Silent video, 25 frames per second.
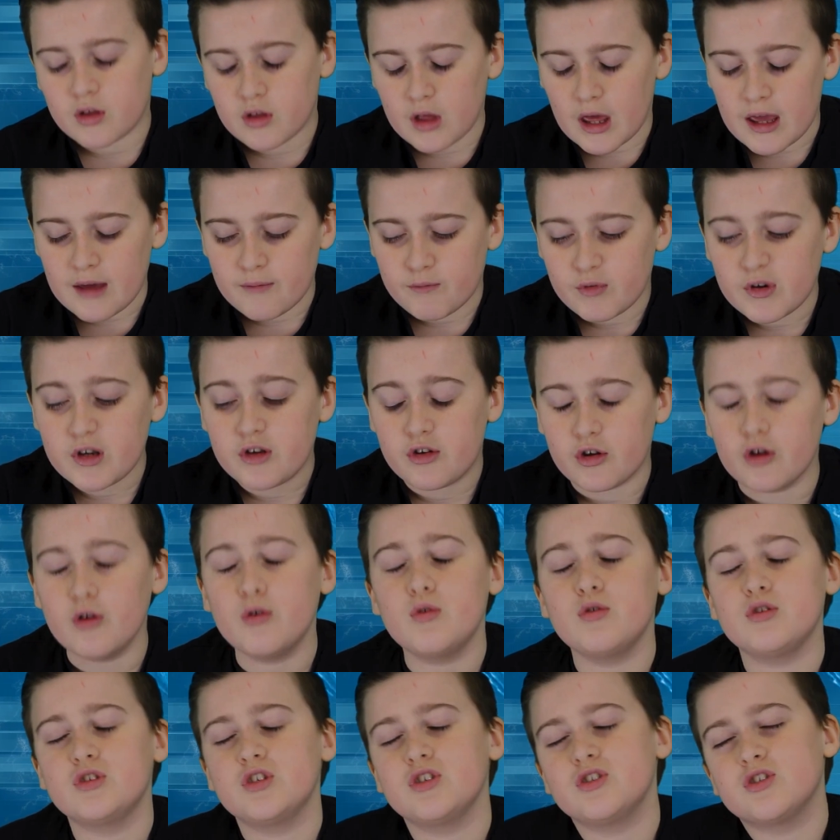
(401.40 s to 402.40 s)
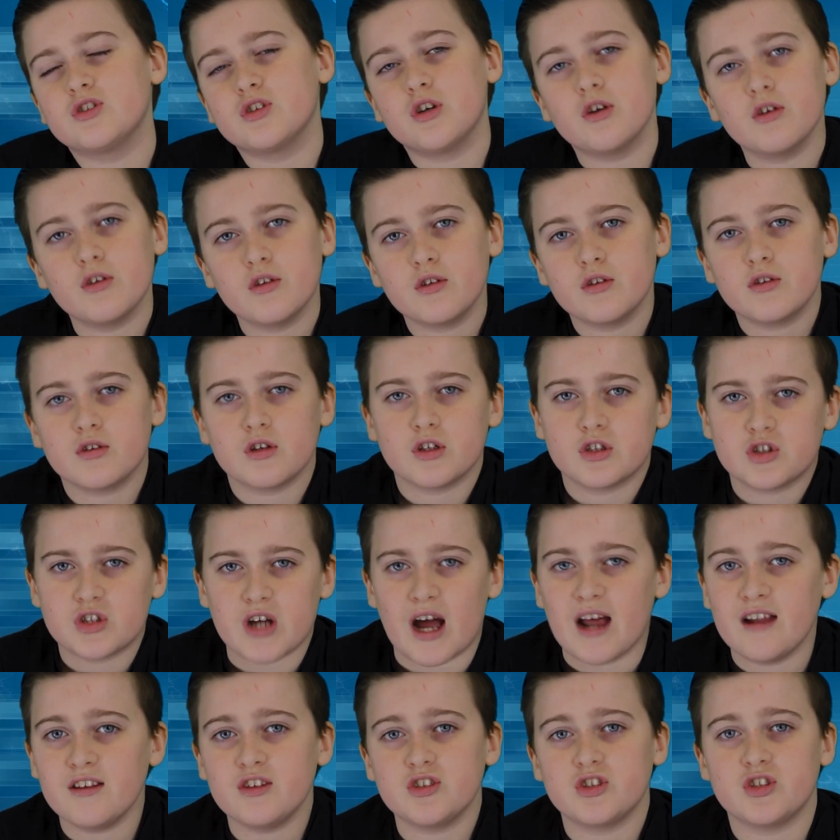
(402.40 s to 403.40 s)
it reduces the
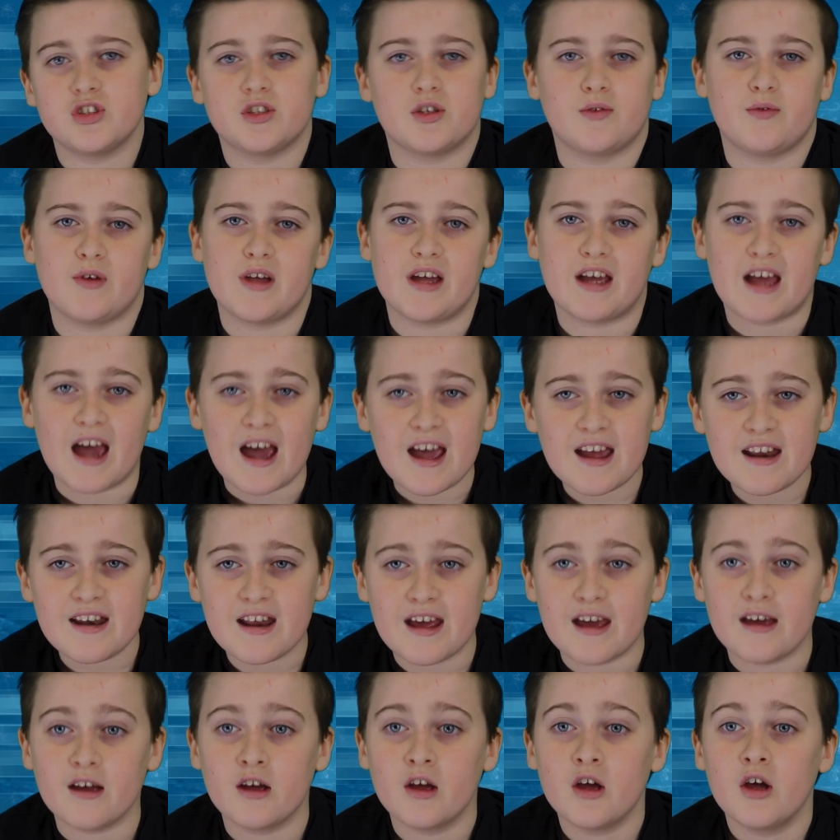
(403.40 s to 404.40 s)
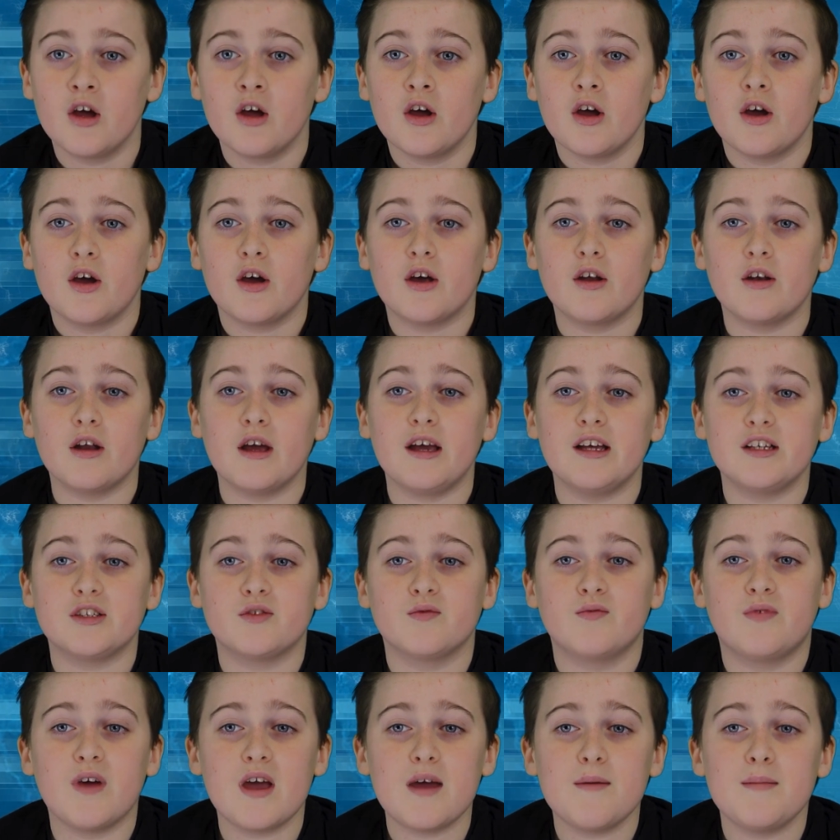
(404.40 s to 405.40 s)
chances of you getting it. And it's
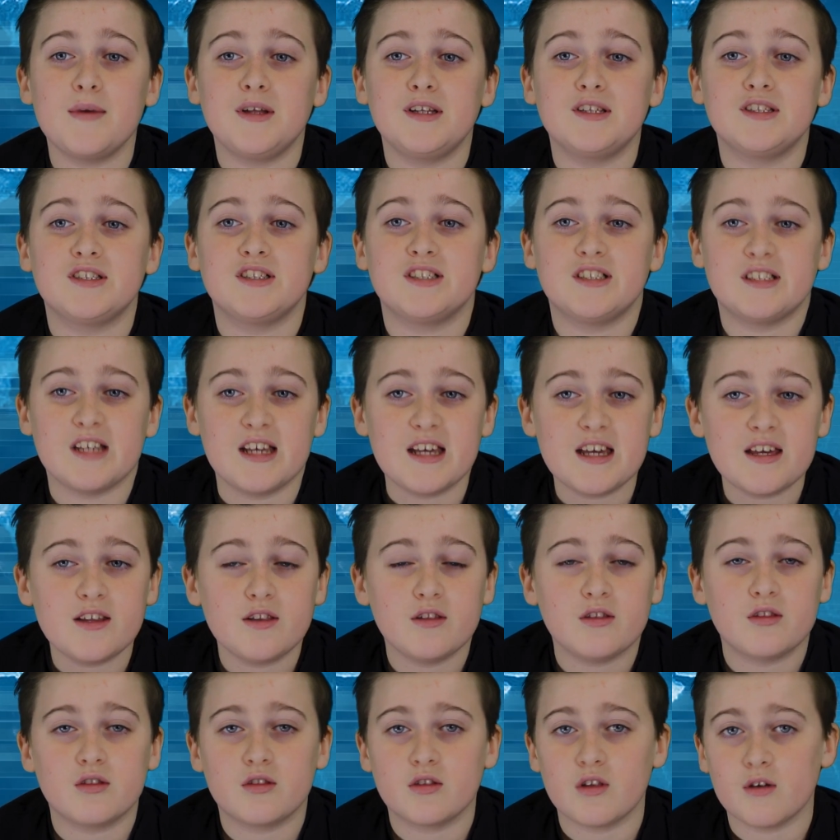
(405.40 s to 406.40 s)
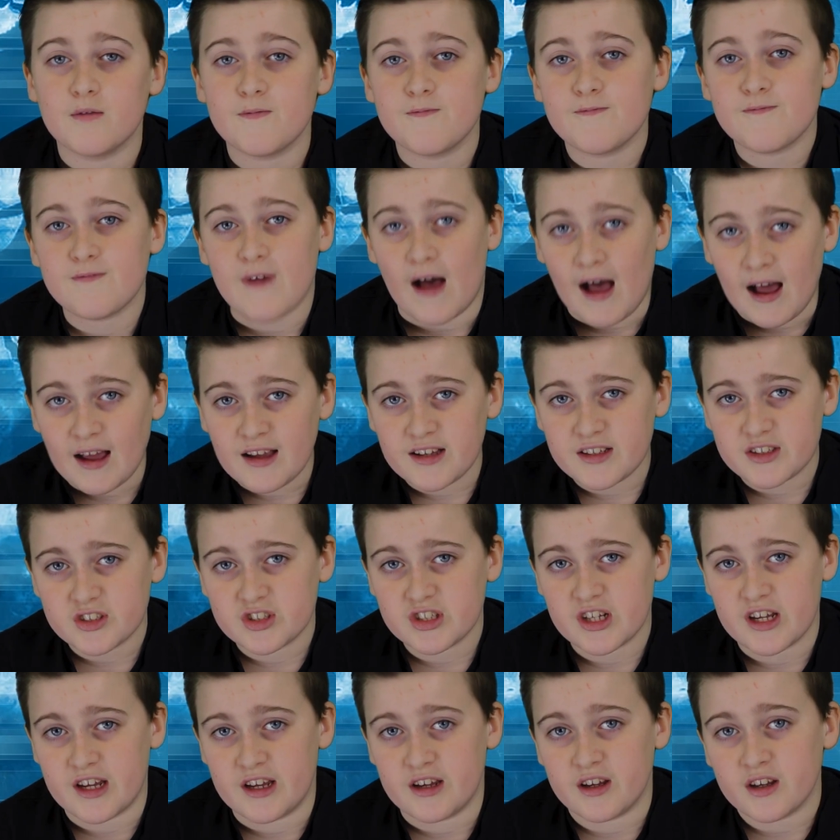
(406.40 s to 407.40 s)
vitamin C that
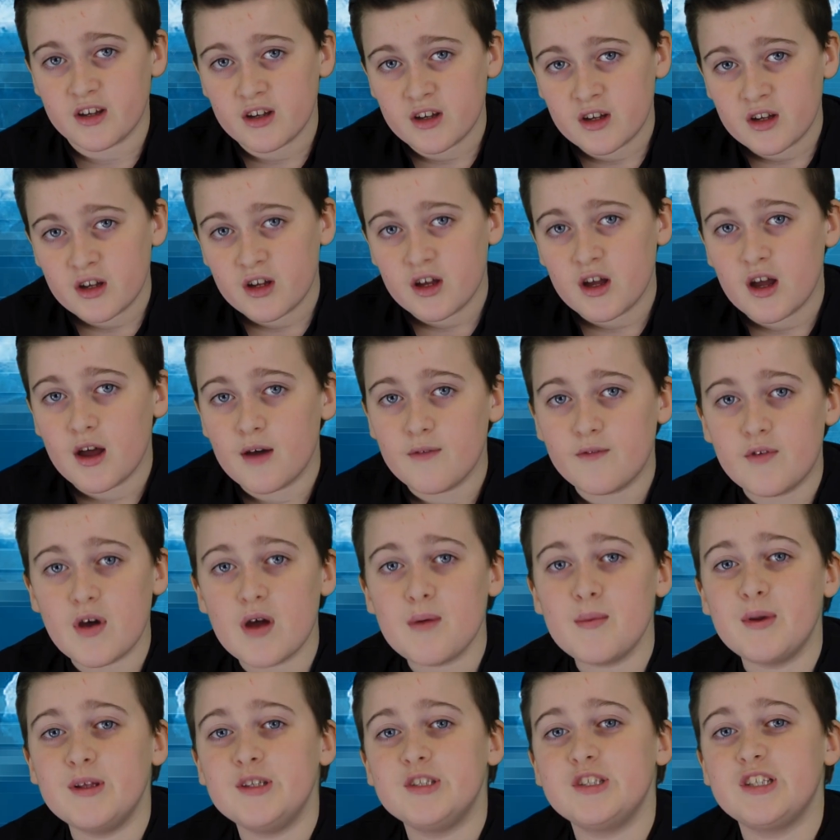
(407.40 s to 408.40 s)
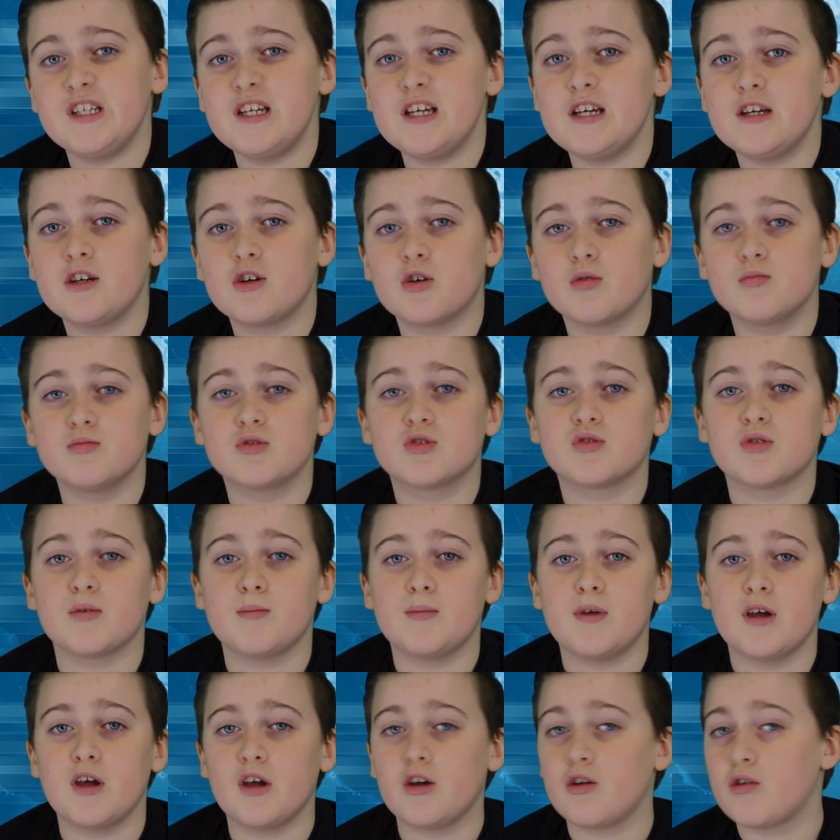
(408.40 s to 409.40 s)
fights it. And vitamin C comes
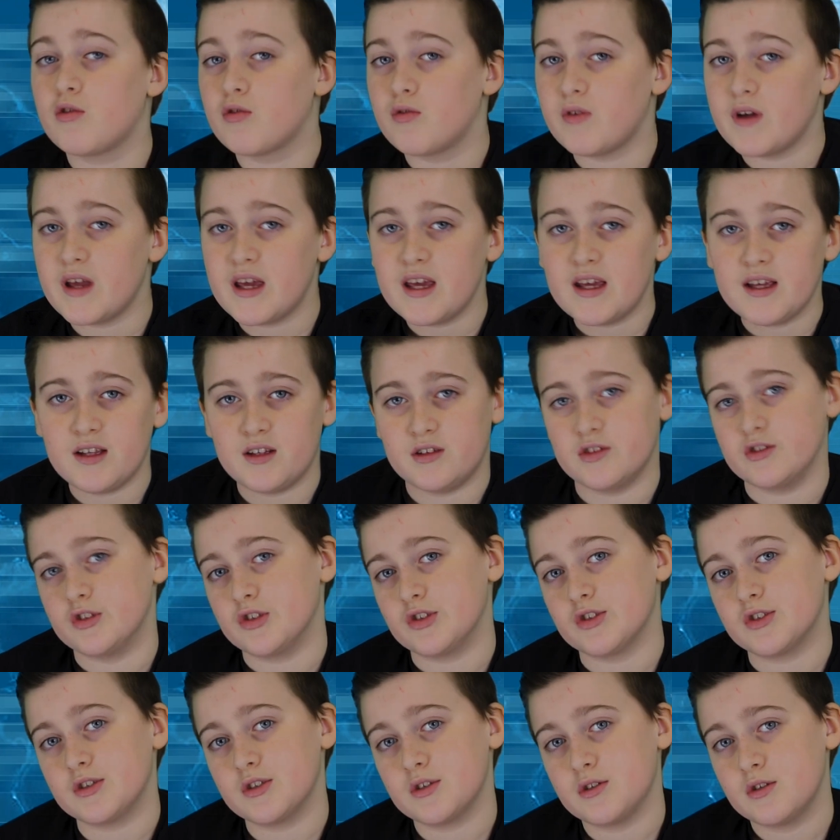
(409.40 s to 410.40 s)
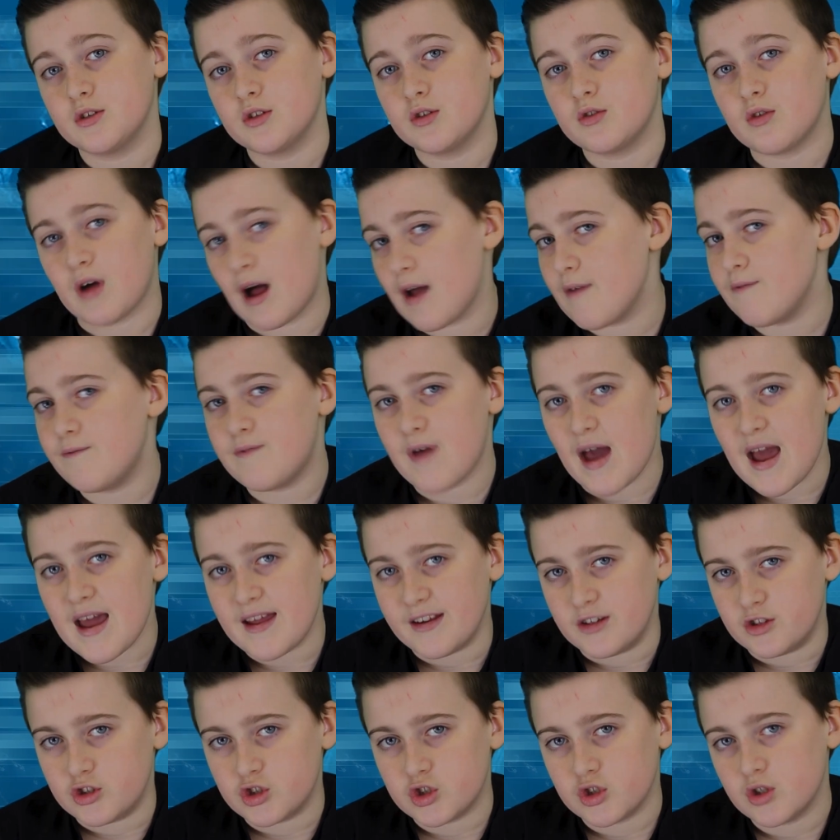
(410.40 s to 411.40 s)
from your greens, like
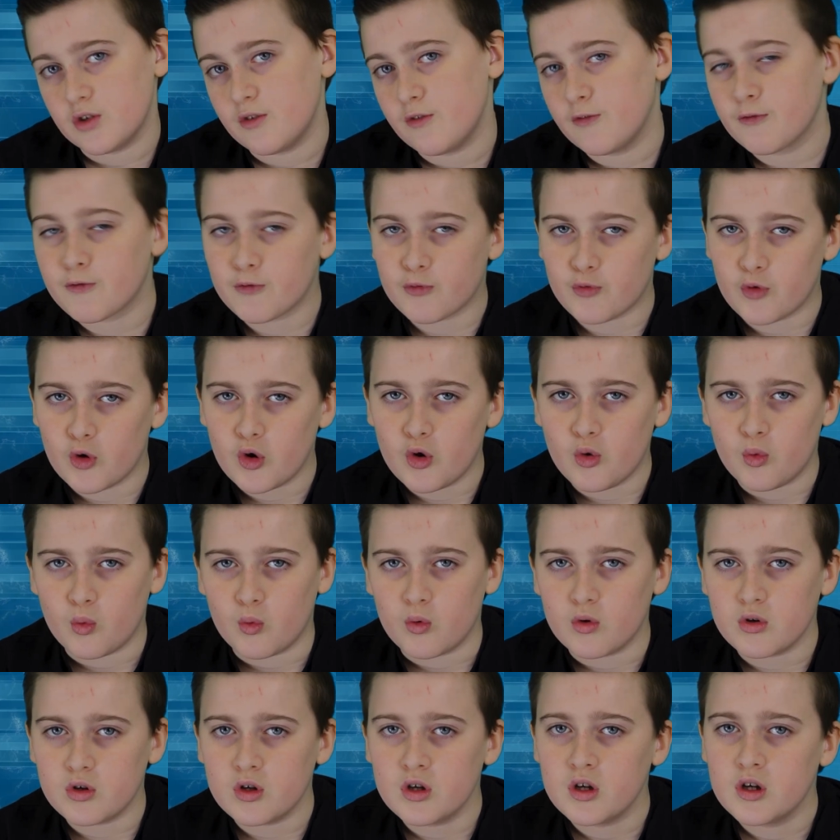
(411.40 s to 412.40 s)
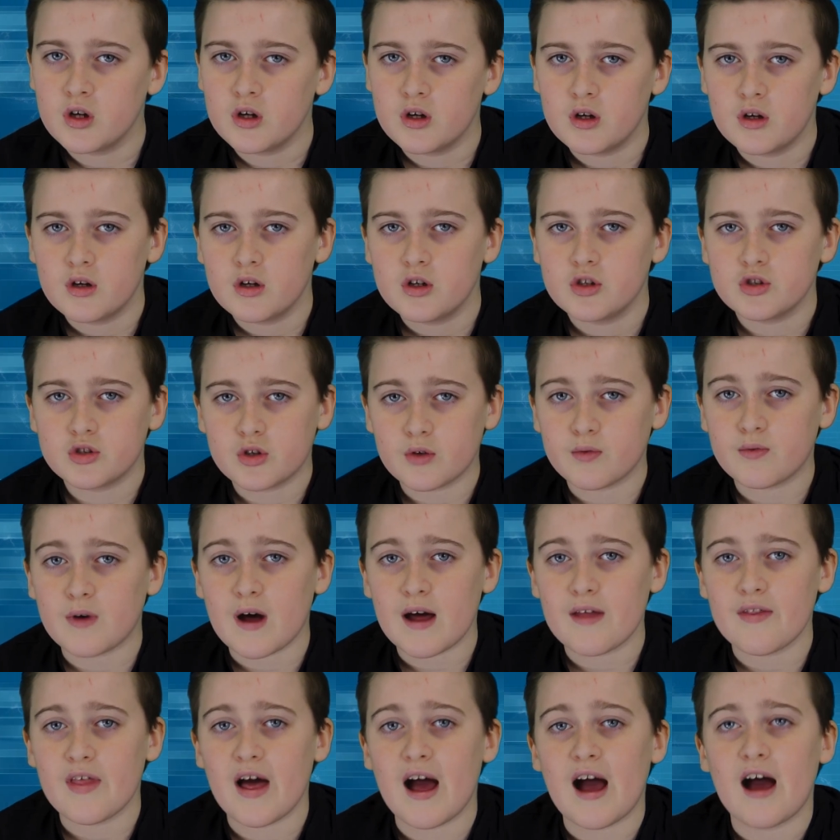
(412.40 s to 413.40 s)
veg, fruit, stuff
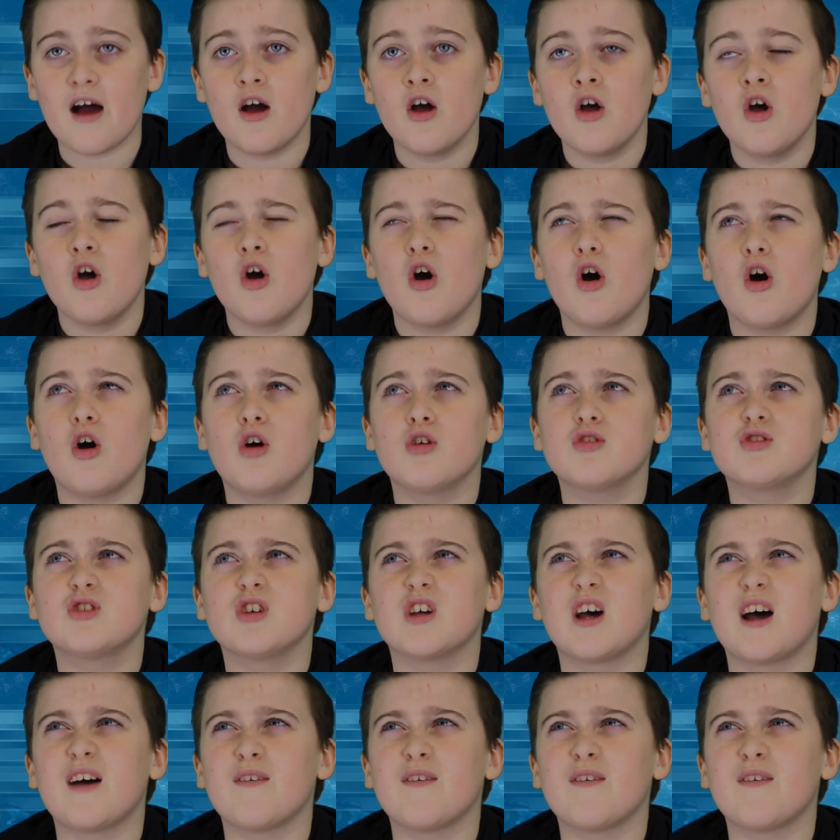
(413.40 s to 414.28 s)
like that. Also,